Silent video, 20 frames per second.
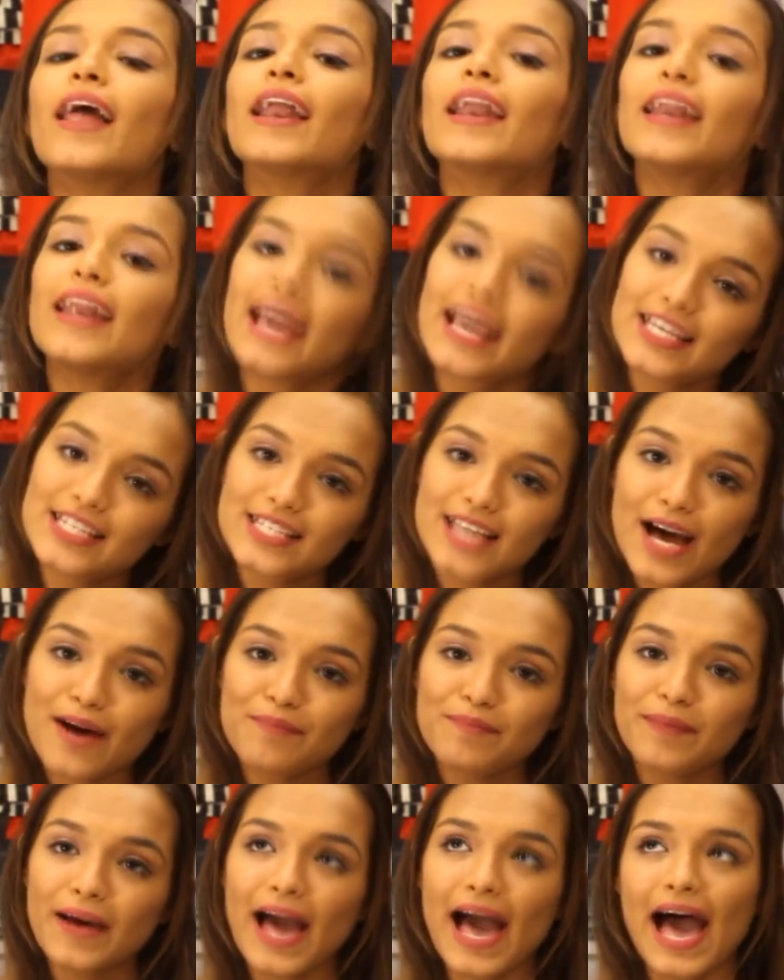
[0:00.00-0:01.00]
Next
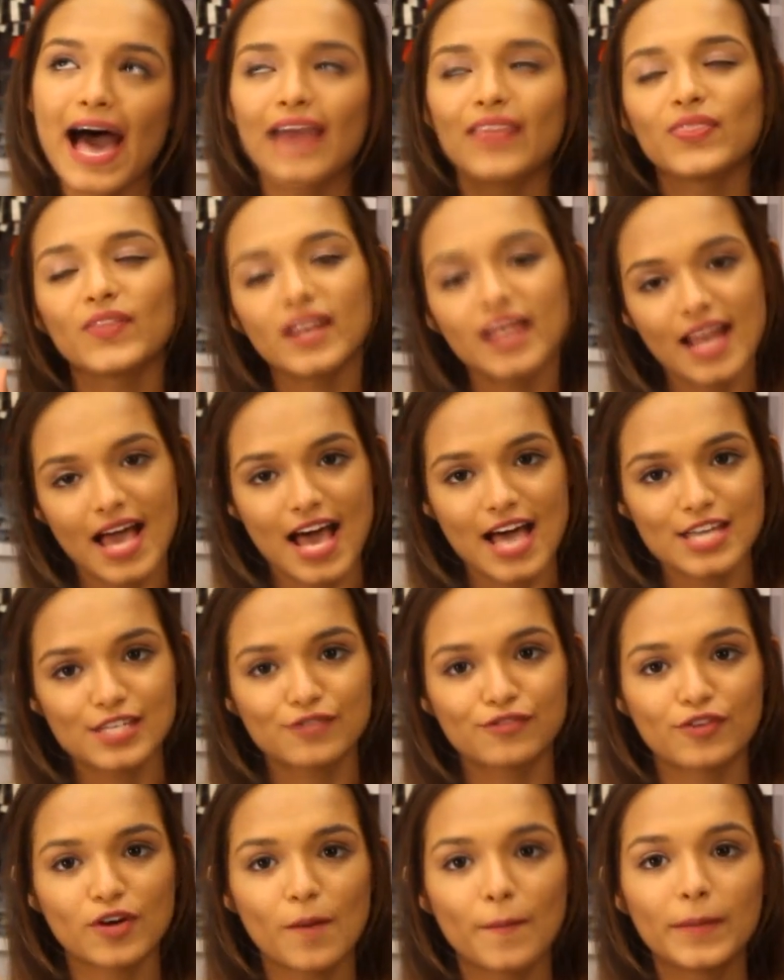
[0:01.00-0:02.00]
up and the
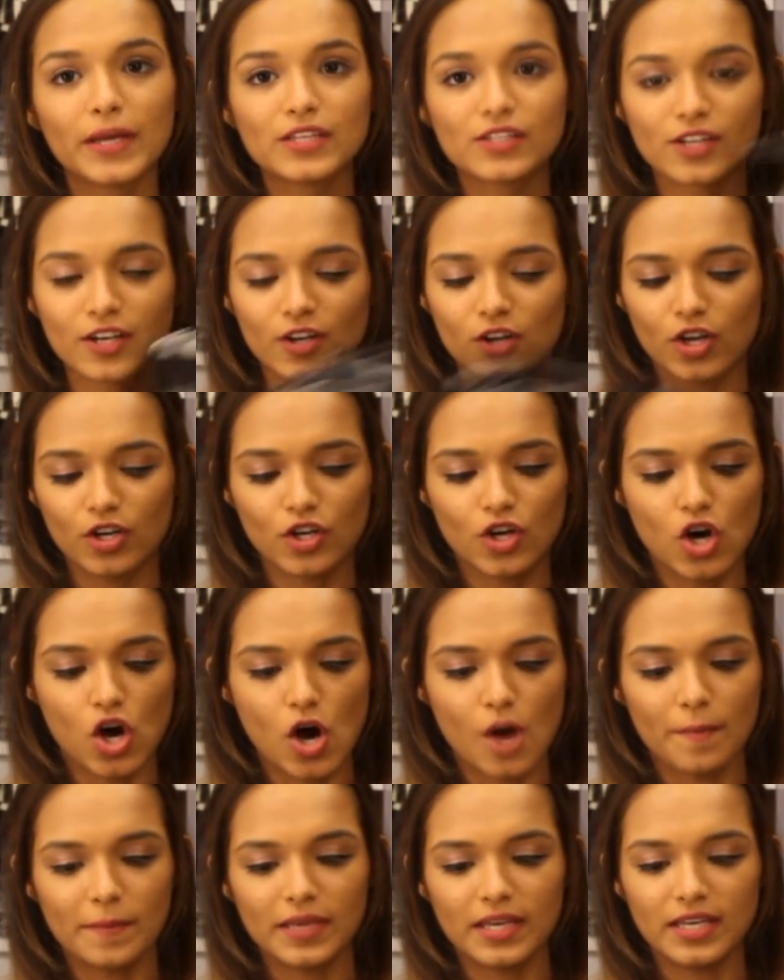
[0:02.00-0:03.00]
last from
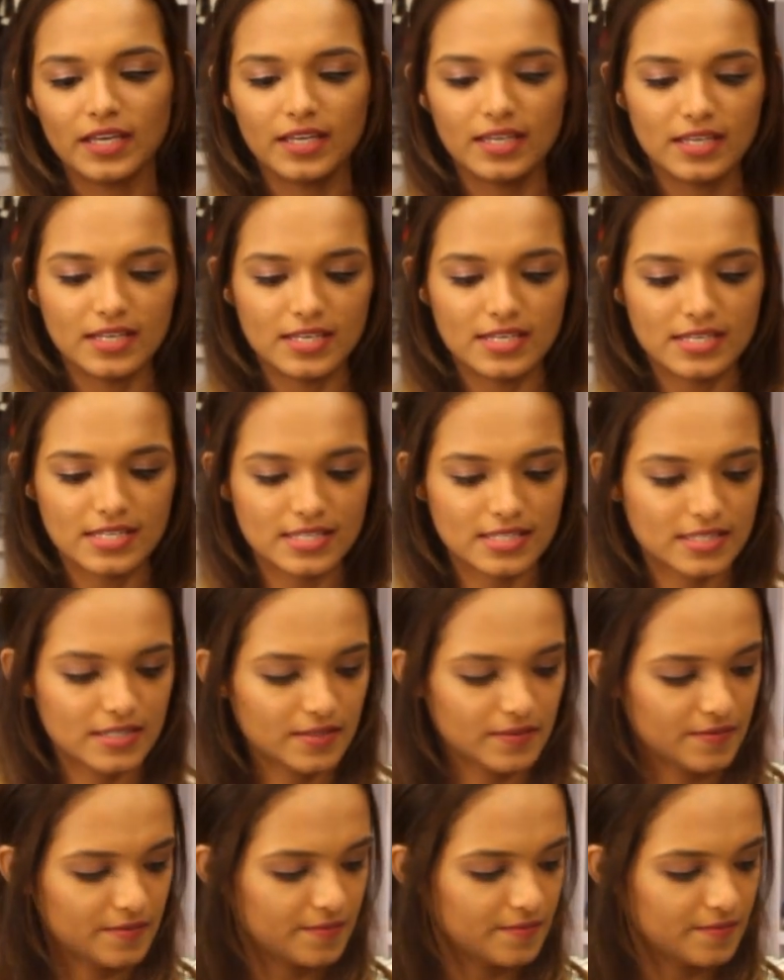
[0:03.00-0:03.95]
Myntra.com is